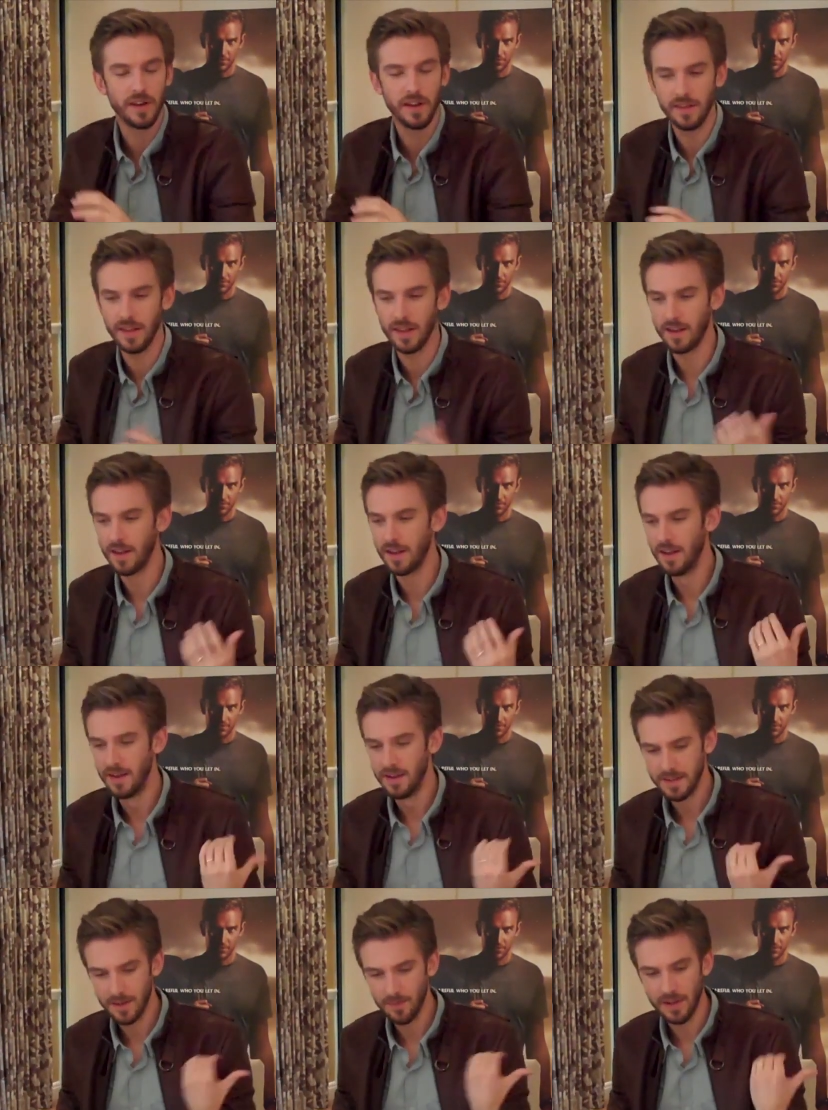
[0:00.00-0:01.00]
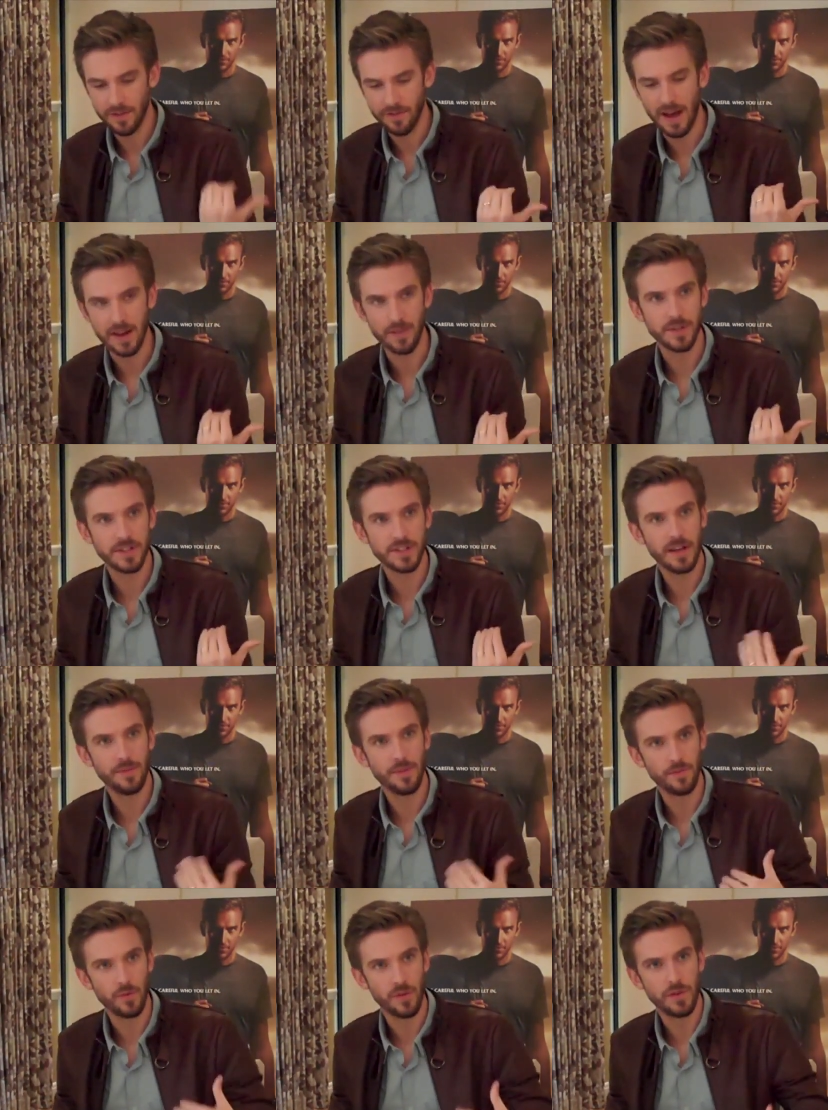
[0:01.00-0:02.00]
Speaker 1: And I think similarly for Adam and
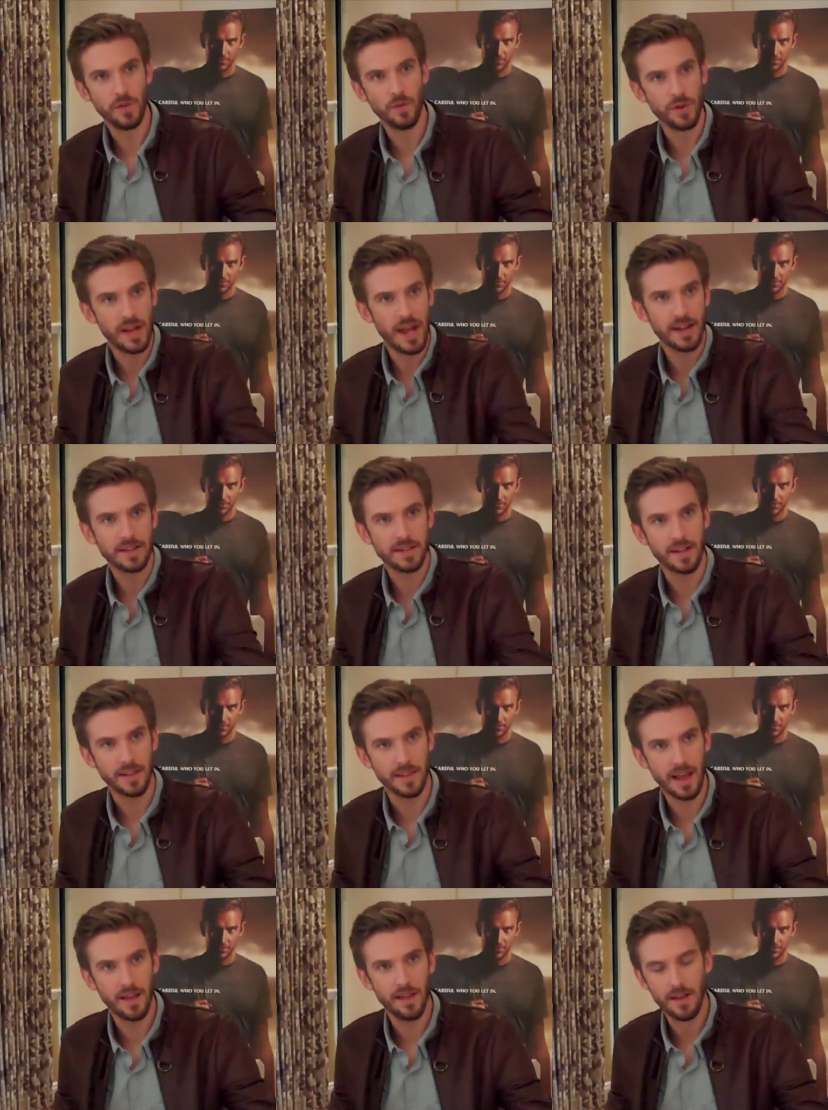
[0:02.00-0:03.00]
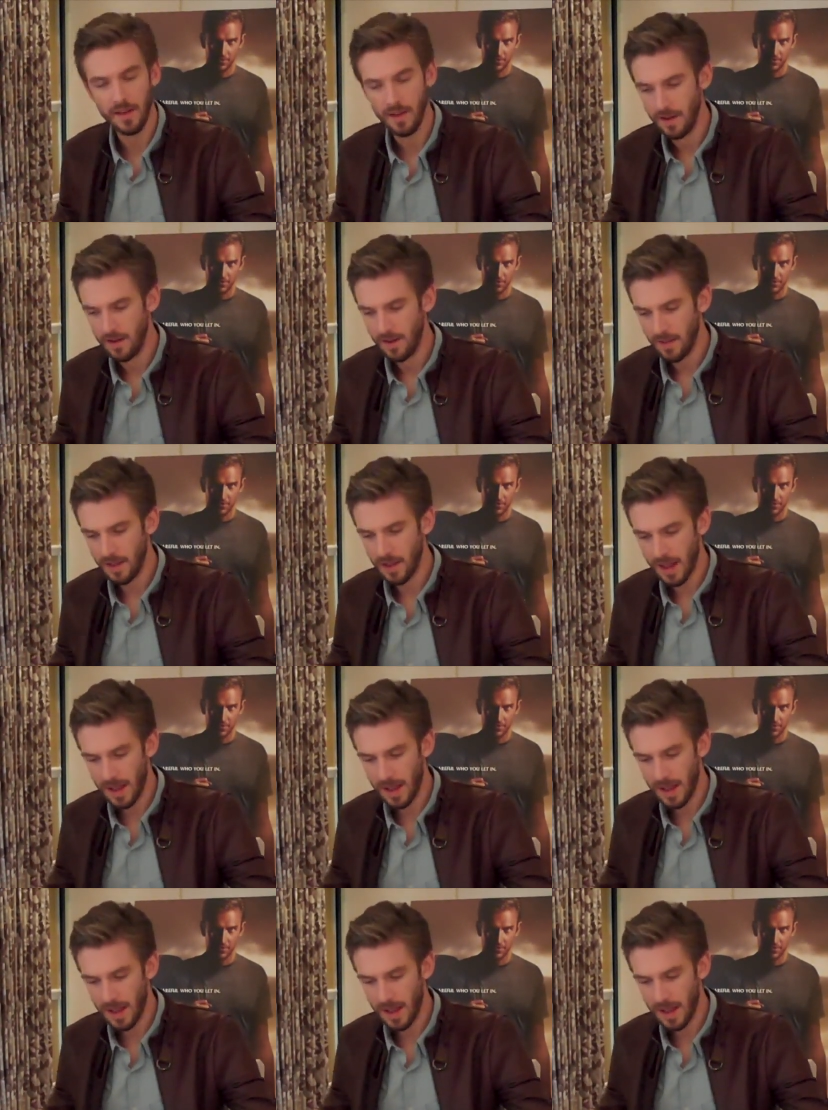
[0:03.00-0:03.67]
Simon with Your Next, like that, that